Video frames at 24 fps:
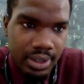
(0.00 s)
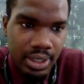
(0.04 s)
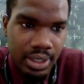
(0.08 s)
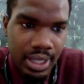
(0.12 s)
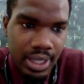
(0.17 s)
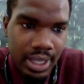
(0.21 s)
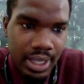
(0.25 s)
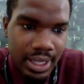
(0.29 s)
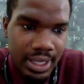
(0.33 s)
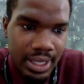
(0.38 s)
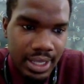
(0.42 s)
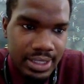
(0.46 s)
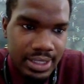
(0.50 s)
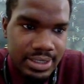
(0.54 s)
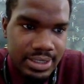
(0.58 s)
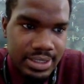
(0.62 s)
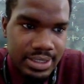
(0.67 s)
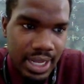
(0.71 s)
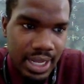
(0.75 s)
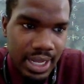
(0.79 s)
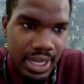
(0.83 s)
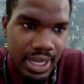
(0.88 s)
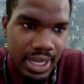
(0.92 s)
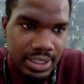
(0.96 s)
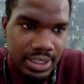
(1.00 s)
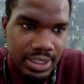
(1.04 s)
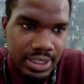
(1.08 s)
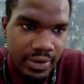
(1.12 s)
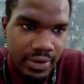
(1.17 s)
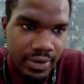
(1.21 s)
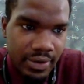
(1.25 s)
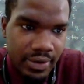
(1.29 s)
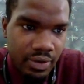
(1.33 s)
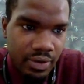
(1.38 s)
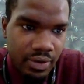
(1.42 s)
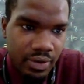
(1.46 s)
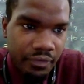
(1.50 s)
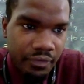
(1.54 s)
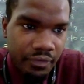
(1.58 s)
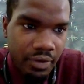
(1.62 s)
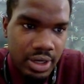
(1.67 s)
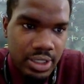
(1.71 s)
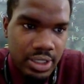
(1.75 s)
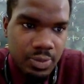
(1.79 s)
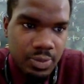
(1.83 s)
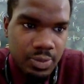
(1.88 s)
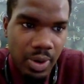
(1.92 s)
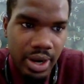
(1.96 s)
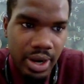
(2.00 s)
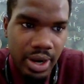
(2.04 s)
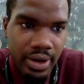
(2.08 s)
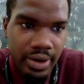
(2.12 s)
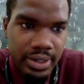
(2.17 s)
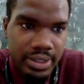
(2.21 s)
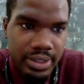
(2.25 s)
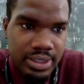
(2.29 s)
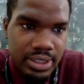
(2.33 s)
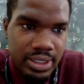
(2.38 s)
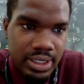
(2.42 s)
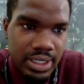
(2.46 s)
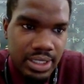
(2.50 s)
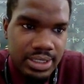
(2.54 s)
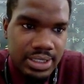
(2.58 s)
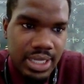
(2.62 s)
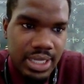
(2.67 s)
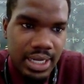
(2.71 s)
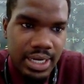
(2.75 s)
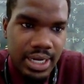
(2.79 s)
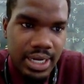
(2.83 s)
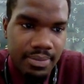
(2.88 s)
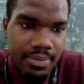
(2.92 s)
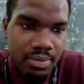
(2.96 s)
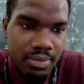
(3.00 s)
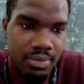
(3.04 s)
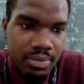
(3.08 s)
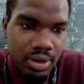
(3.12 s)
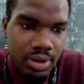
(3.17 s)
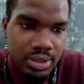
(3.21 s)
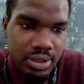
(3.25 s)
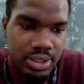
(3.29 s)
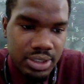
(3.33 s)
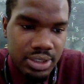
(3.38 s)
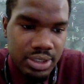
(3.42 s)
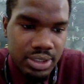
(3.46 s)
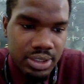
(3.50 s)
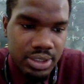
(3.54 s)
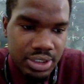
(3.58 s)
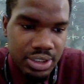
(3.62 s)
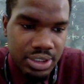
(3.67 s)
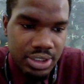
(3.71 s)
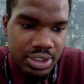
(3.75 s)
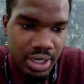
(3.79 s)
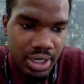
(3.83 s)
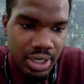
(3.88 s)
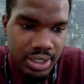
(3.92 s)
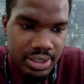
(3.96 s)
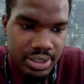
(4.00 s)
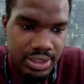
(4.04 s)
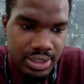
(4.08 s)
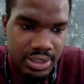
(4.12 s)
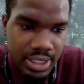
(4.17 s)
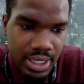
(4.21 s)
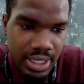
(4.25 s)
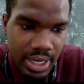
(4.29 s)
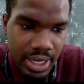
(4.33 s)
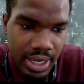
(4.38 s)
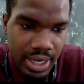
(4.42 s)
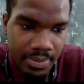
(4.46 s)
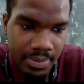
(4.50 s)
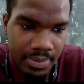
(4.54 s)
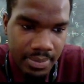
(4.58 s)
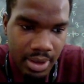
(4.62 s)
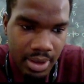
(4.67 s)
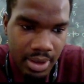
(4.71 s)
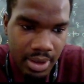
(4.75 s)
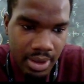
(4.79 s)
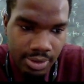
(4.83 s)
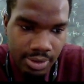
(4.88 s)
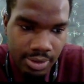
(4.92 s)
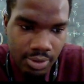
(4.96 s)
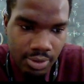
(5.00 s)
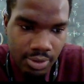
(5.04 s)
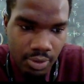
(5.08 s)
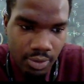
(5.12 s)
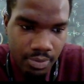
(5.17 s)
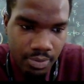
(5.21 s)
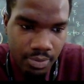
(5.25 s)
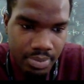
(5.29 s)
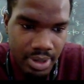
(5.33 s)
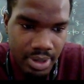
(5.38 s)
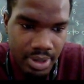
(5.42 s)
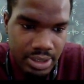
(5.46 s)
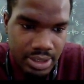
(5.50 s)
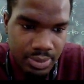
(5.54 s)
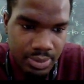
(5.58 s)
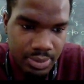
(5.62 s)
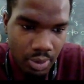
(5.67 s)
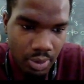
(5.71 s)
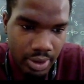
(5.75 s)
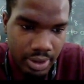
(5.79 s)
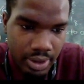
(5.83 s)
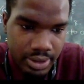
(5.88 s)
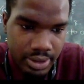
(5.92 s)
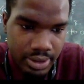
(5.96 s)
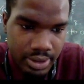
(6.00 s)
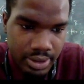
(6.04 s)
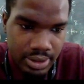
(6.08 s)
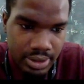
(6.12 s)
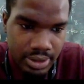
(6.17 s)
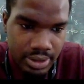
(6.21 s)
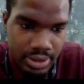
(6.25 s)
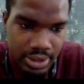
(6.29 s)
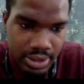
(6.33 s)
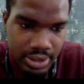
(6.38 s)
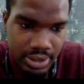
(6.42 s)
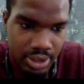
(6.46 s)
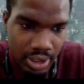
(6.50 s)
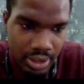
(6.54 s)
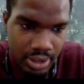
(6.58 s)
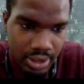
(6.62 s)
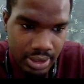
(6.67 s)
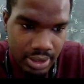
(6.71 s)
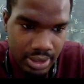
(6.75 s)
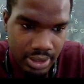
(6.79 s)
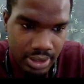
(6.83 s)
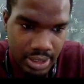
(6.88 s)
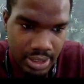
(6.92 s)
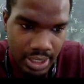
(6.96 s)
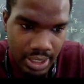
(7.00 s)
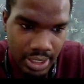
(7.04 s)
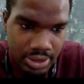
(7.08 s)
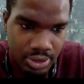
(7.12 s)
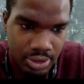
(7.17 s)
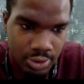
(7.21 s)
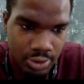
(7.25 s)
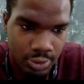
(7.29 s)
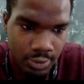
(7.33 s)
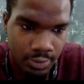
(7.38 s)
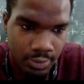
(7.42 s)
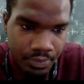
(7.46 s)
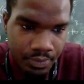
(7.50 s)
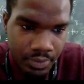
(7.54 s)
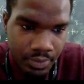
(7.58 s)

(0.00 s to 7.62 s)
is that the first priority is that they must share the same two base points. That's true.